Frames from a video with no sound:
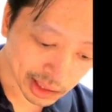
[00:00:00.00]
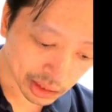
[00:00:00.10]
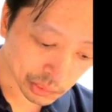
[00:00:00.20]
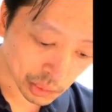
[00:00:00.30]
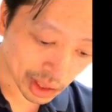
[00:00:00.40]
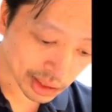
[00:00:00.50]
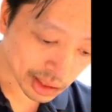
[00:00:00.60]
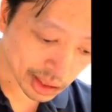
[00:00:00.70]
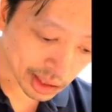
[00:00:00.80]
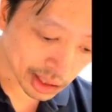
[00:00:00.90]
like what,
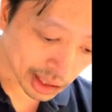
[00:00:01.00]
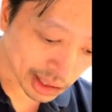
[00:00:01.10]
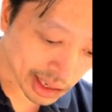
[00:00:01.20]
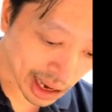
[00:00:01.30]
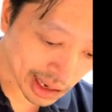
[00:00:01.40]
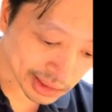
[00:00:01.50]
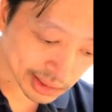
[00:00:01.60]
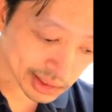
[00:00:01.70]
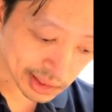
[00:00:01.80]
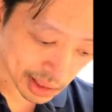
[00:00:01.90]
it asks
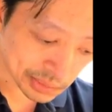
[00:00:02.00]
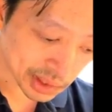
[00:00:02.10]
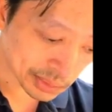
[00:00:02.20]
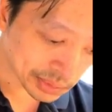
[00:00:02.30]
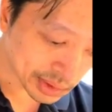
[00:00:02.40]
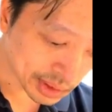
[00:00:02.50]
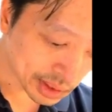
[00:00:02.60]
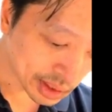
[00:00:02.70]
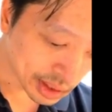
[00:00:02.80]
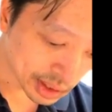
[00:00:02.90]
the symptoms,
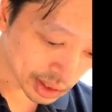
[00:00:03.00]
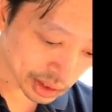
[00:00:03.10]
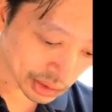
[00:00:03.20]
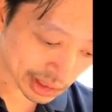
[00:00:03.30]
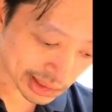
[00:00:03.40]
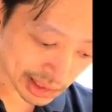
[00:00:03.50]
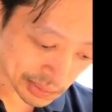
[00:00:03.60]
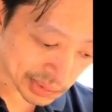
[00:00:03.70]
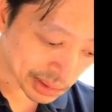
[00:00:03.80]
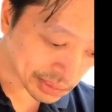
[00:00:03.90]
you know, the
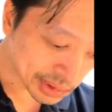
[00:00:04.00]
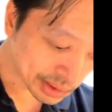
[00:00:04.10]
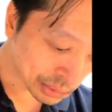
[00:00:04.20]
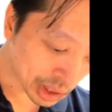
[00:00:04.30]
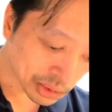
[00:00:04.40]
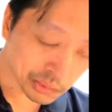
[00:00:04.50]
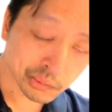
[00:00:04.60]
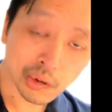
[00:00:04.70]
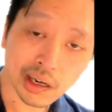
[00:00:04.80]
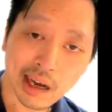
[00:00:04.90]
symptoms, what,
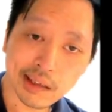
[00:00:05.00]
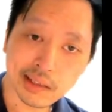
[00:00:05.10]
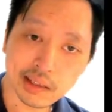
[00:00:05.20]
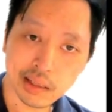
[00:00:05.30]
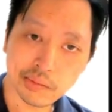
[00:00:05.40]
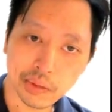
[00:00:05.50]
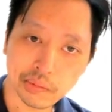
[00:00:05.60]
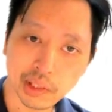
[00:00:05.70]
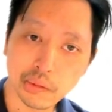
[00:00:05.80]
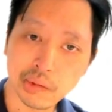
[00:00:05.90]
what are the
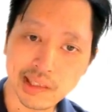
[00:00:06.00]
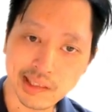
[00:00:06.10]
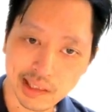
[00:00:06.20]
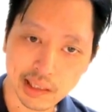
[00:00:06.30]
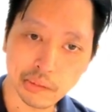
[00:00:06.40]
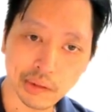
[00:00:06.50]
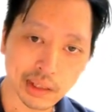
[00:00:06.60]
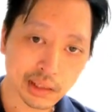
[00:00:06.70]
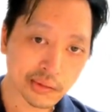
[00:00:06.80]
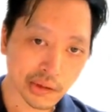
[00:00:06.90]
symptoms could we see with
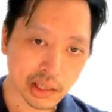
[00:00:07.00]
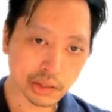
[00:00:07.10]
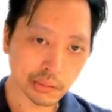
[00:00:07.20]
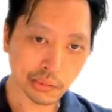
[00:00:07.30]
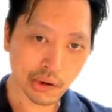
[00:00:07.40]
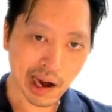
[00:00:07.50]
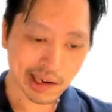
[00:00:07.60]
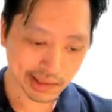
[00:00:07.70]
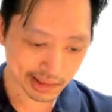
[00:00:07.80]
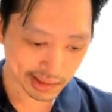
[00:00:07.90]
this facial
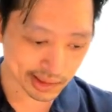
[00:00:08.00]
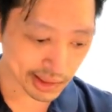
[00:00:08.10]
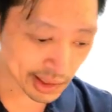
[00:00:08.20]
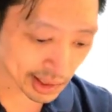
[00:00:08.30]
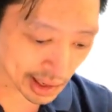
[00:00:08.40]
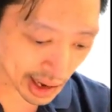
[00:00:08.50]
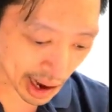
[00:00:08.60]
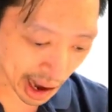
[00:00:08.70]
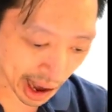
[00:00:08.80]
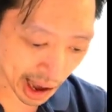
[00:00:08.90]
paralysis?
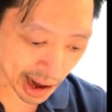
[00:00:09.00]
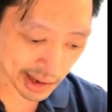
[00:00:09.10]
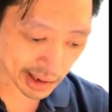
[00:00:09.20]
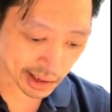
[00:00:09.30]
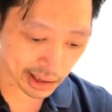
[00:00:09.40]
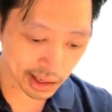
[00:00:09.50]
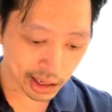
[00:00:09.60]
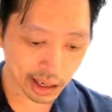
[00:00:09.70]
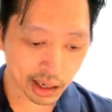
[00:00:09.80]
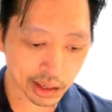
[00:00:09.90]
And
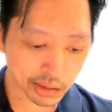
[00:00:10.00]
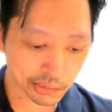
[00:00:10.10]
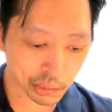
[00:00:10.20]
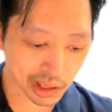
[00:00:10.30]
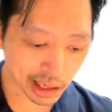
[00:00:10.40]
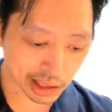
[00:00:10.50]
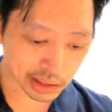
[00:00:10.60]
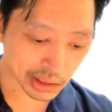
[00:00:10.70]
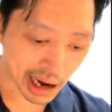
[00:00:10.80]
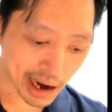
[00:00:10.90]
uh, what I like
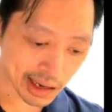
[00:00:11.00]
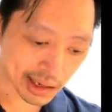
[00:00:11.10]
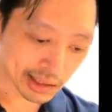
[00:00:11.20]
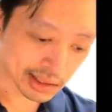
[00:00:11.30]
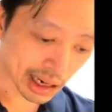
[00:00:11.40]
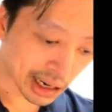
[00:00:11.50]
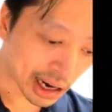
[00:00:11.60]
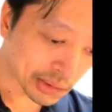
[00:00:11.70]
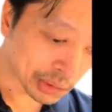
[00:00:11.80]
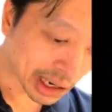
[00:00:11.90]
to highlight is I, I would